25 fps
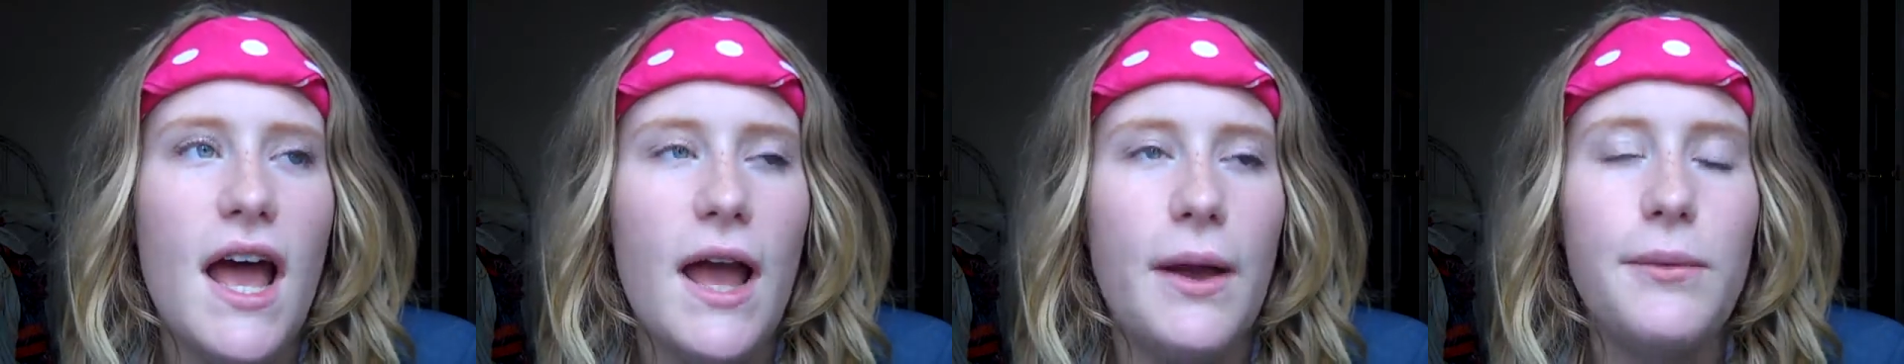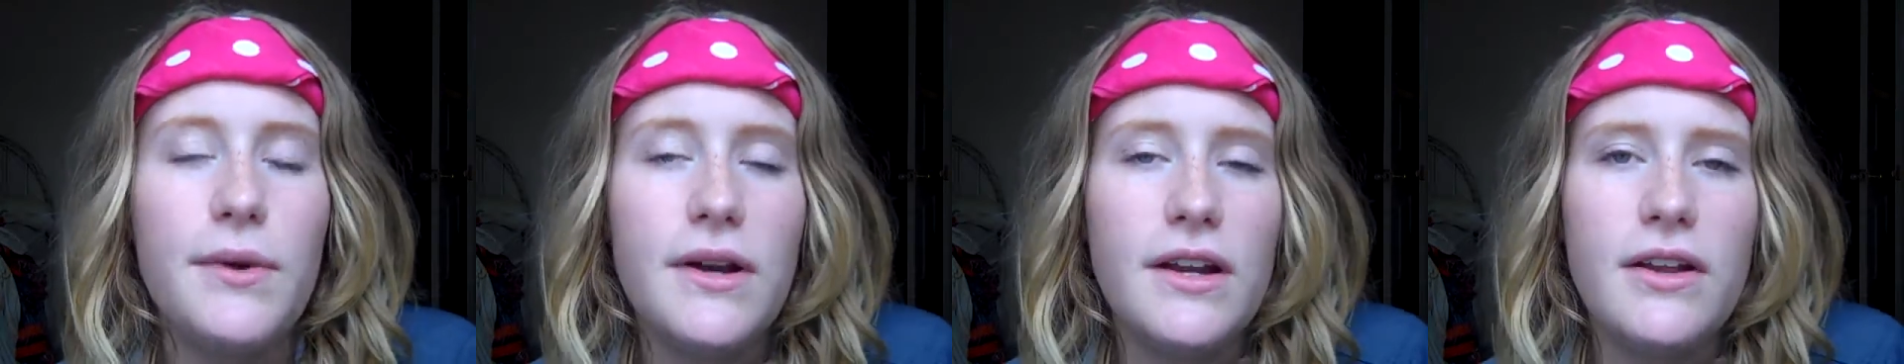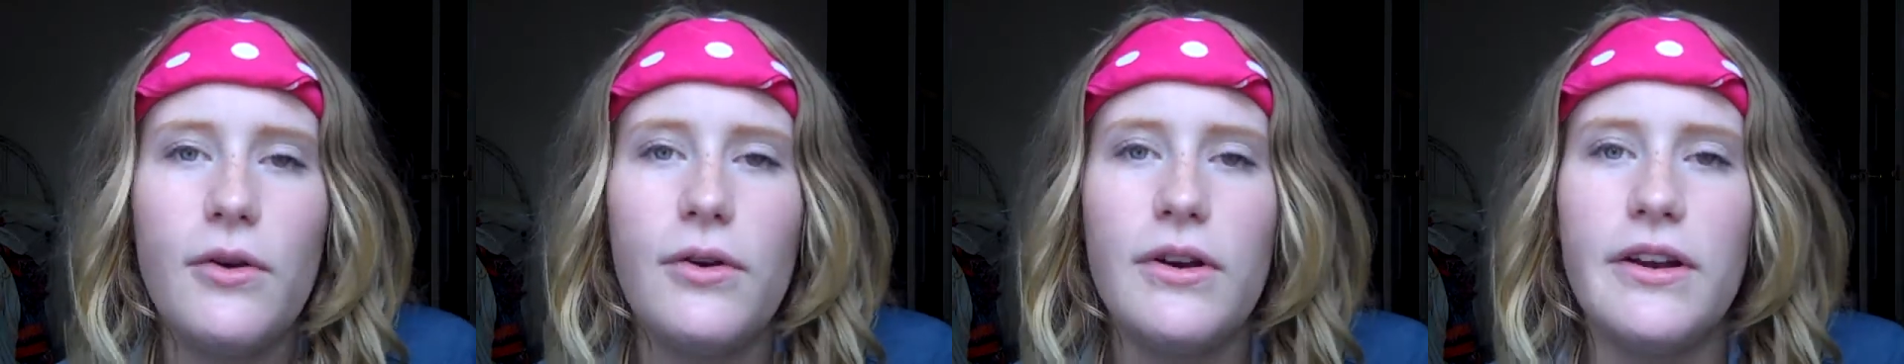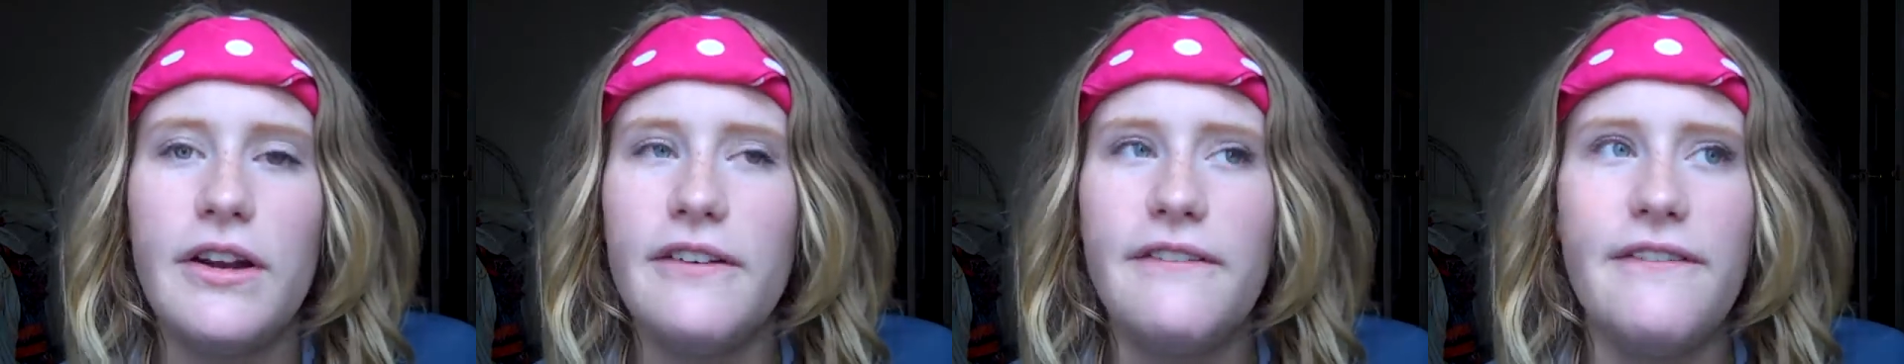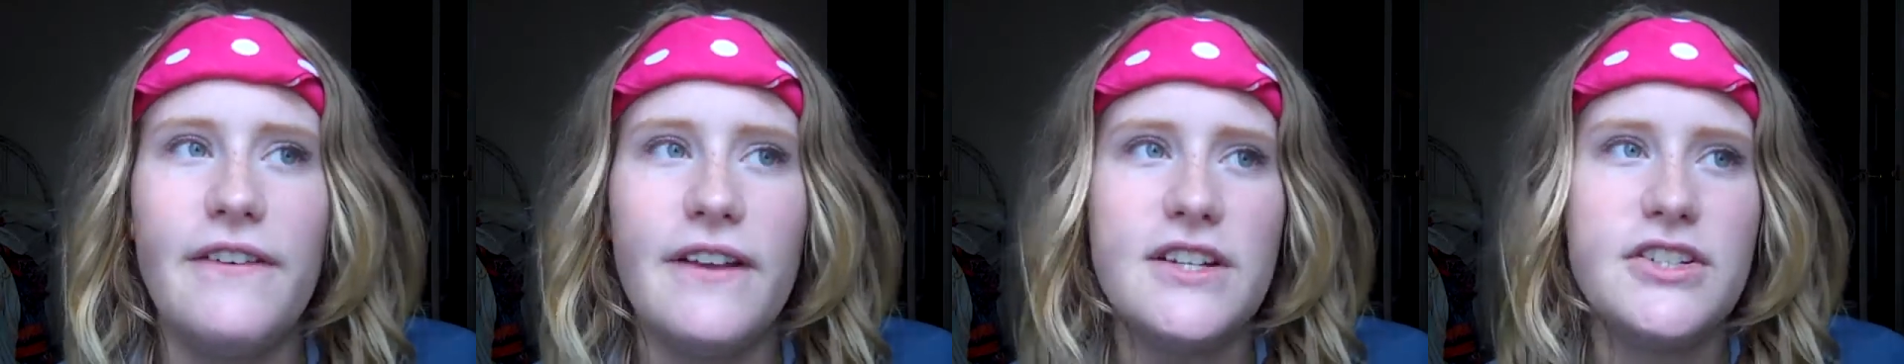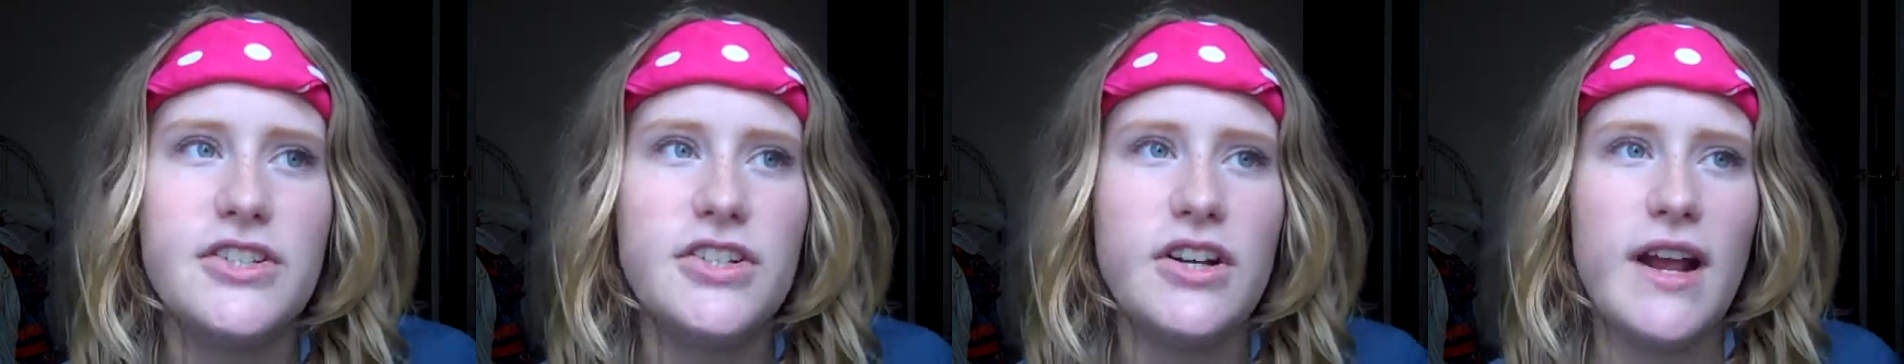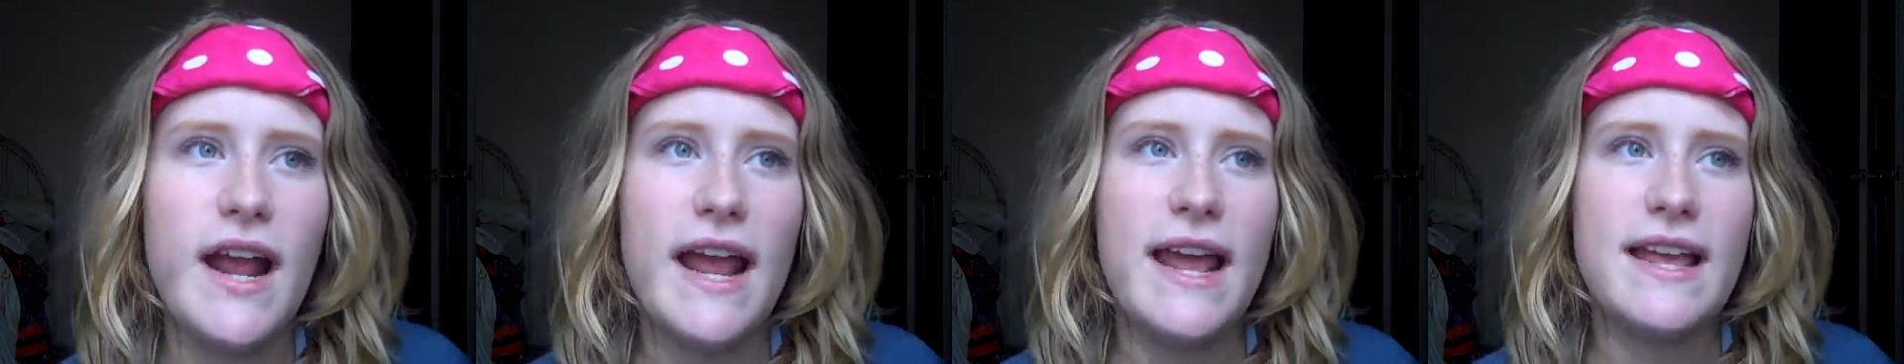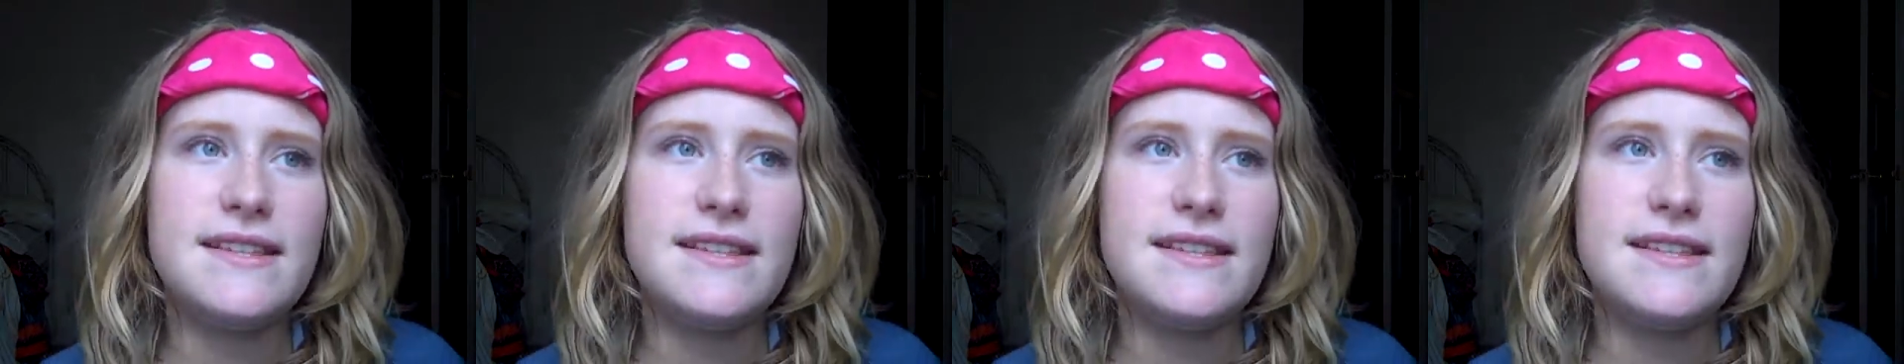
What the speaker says: I want to go on an adventure.